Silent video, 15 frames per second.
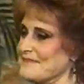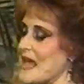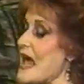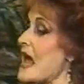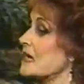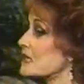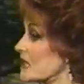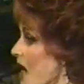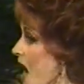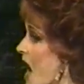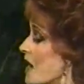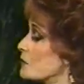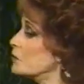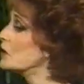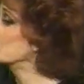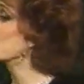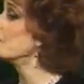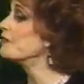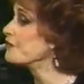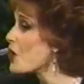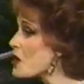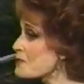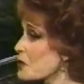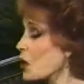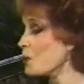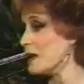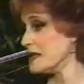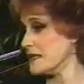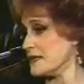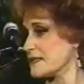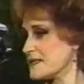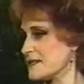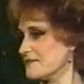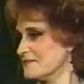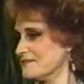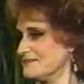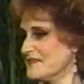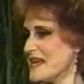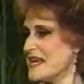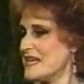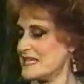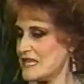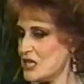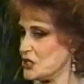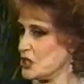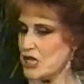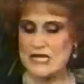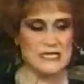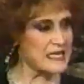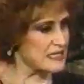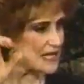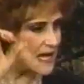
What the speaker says: And God will confirm your witness. See, Jesus,